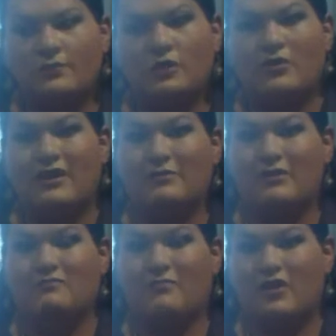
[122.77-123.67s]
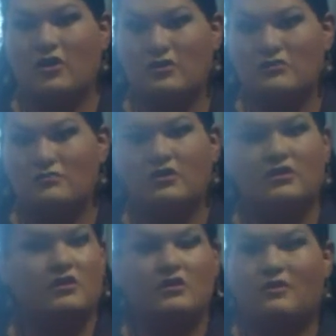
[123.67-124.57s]
normally when I'm in my home,
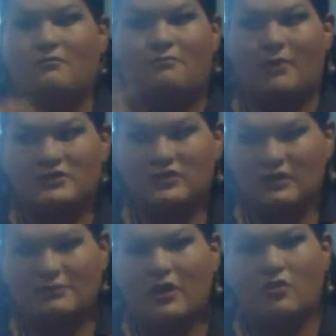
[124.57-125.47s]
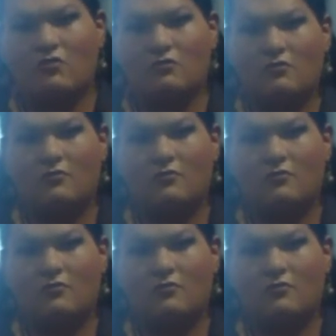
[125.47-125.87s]
basically my home,